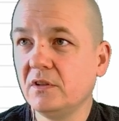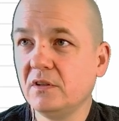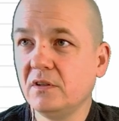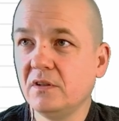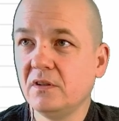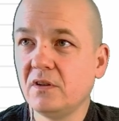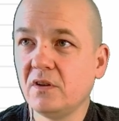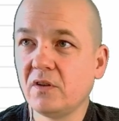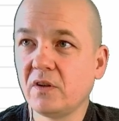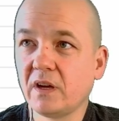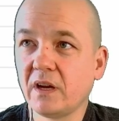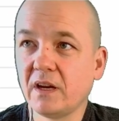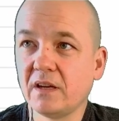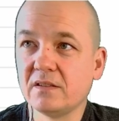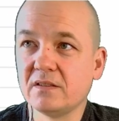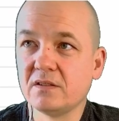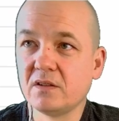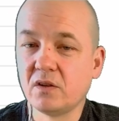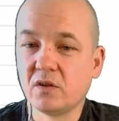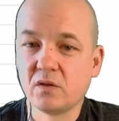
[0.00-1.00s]
Okay,
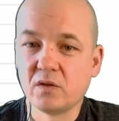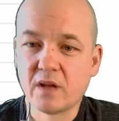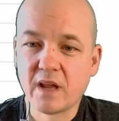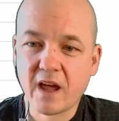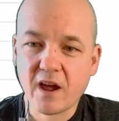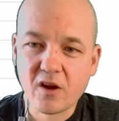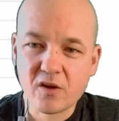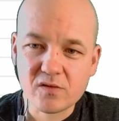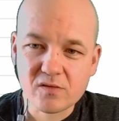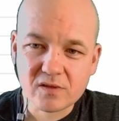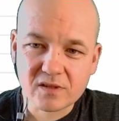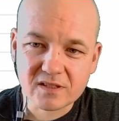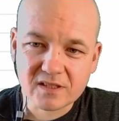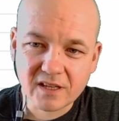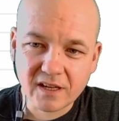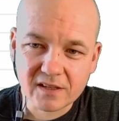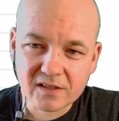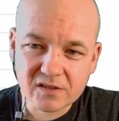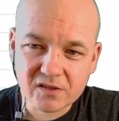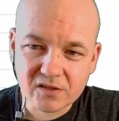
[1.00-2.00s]
so now you can
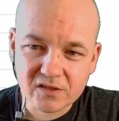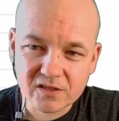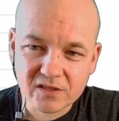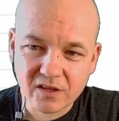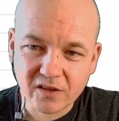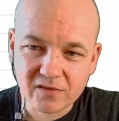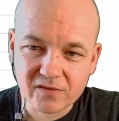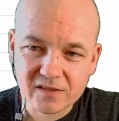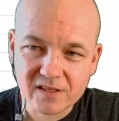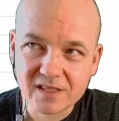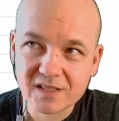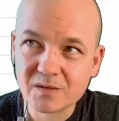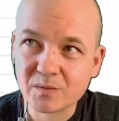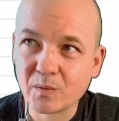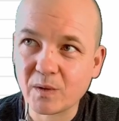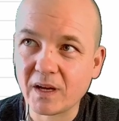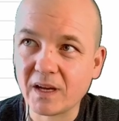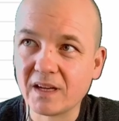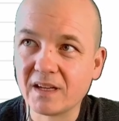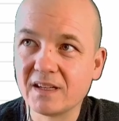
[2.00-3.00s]
test yourself this
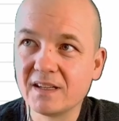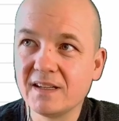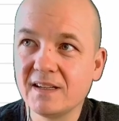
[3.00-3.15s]
way.